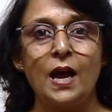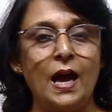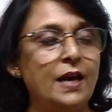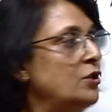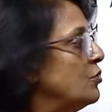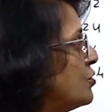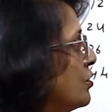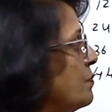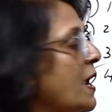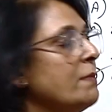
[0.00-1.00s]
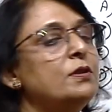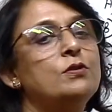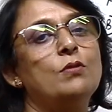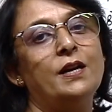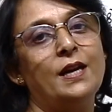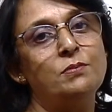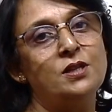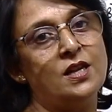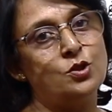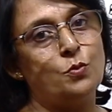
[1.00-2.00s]
and you should be able to attempt
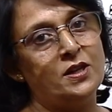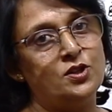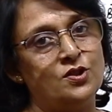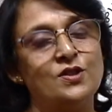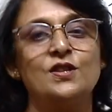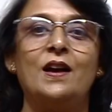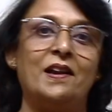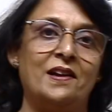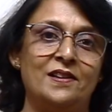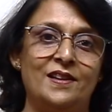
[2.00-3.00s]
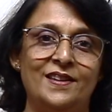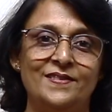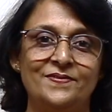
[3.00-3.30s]
such questions correctly.